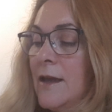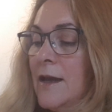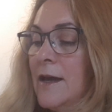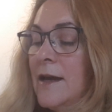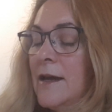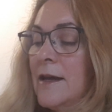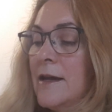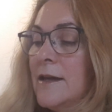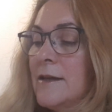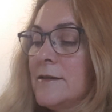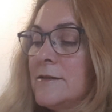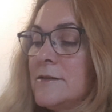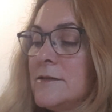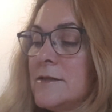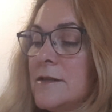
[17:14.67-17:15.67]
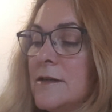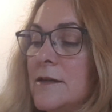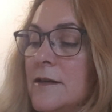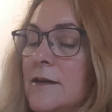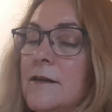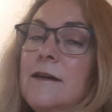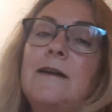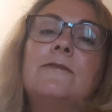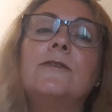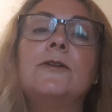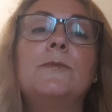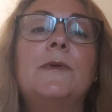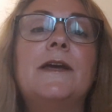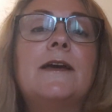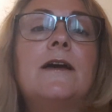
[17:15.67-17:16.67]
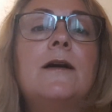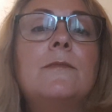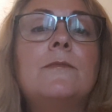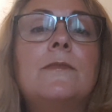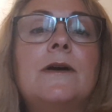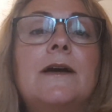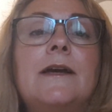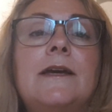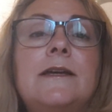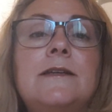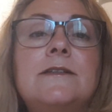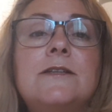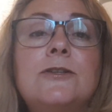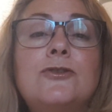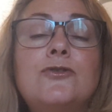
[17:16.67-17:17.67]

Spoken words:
And I've got to pick up my St.